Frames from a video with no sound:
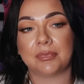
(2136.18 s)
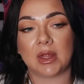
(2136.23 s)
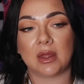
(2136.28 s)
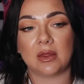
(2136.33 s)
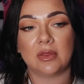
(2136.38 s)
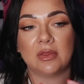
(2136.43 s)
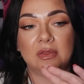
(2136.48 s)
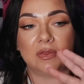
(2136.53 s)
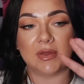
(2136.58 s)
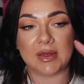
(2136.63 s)

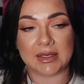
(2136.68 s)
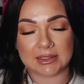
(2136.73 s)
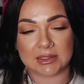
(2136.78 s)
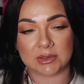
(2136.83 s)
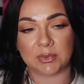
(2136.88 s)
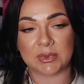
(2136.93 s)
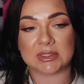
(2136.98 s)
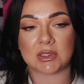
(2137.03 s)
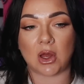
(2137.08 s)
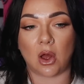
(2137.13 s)
this
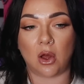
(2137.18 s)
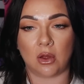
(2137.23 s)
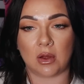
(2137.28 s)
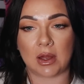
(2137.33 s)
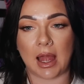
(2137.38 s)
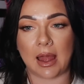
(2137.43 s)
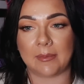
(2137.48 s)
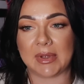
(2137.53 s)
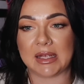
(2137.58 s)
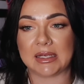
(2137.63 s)
was all
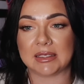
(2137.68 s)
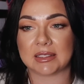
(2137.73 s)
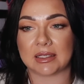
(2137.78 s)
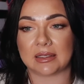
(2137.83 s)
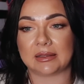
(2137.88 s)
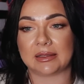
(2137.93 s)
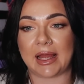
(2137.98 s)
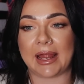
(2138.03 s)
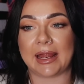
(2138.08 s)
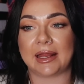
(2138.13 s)
coming
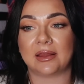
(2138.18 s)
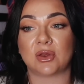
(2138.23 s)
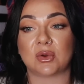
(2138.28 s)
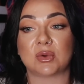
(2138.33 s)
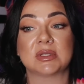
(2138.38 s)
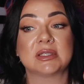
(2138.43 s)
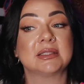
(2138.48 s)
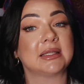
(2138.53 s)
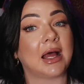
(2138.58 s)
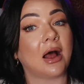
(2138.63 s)
to light,
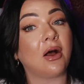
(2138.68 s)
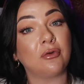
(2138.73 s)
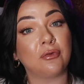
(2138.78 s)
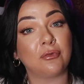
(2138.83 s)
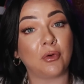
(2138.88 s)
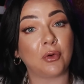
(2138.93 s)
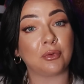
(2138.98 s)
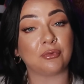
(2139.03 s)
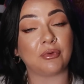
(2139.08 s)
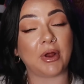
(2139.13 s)
those cell
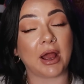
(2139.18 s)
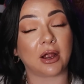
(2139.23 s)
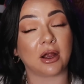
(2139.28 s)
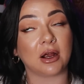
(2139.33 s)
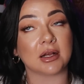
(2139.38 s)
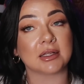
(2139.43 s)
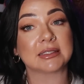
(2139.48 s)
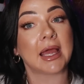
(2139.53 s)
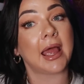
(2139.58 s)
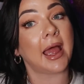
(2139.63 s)
phone
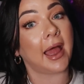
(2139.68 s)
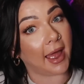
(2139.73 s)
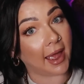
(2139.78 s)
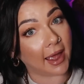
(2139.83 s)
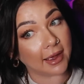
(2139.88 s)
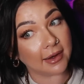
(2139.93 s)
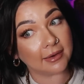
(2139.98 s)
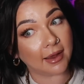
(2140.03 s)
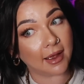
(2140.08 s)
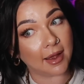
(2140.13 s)
records
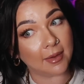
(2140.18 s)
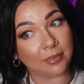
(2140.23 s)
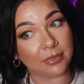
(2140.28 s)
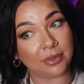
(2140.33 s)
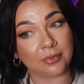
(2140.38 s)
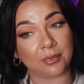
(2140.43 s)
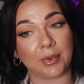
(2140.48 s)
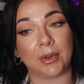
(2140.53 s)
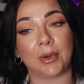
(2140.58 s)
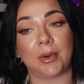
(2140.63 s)
had come
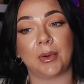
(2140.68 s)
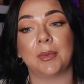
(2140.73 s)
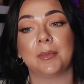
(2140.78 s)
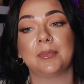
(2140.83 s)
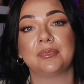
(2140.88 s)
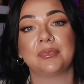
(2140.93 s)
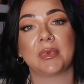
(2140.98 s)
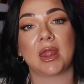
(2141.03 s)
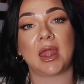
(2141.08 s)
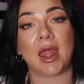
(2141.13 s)
through,
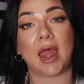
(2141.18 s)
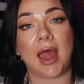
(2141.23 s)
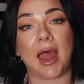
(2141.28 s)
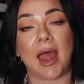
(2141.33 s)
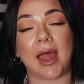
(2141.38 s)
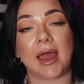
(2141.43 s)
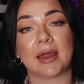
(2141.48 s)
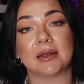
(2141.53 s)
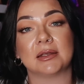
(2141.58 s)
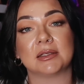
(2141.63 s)

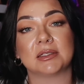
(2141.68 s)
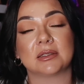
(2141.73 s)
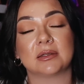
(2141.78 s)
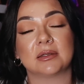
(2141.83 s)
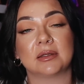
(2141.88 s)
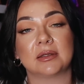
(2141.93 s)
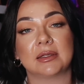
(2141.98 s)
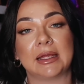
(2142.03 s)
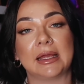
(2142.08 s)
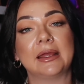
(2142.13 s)
and
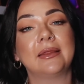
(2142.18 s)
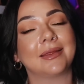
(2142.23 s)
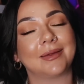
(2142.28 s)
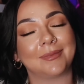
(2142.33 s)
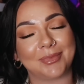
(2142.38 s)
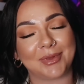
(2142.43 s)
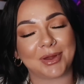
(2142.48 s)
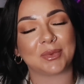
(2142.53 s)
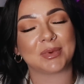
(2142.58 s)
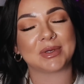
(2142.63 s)
in
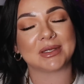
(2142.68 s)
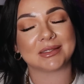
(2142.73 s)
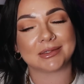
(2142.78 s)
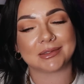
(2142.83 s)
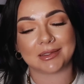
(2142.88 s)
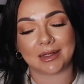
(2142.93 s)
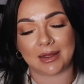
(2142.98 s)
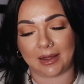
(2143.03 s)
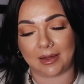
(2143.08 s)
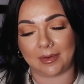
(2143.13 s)
them there
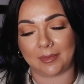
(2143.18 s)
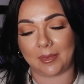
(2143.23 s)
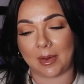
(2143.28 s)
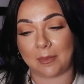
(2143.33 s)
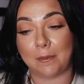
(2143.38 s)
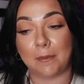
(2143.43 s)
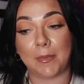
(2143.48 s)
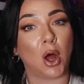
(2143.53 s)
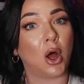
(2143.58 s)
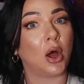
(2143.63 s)
was a
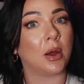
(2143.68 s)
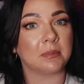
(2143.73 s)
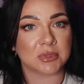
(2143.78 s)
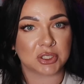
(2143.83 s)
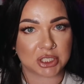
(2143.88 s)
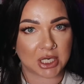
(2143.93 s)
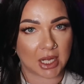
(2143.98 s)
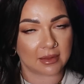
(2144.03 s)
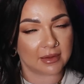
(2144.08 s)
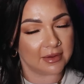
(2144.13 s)

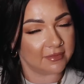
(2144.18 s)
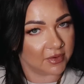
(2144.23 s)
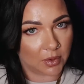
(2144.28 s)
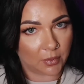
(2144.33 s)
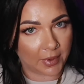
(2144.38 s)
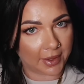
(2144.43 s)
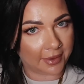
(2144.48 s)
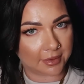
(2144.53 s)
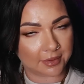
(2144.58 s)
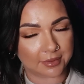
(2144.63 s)
bombshell, if you
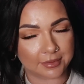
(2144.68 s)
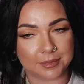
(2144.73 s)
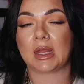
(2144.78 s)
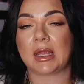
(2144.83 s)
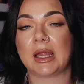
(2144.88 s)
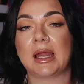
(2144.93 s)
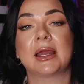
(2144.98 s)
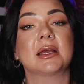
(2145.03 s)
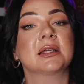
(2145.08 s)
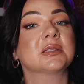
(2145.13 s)
will.
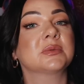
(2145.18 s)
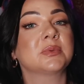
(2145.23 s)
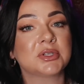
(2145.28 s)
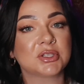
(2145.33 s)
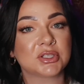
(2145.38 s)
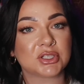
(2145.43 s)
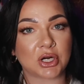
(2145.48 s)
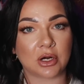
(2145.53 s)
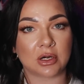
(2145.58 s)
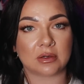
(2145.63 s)
I guess we'll
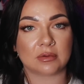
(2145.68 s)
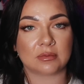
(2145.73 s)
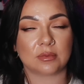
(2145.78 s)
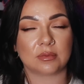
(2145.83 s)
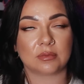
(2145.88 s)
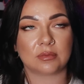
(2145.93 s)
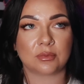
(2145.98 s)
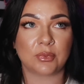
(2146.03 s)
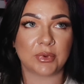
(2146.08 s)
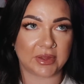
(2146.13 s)
start
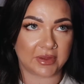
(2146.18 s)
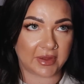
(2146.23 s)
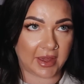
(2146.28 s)
with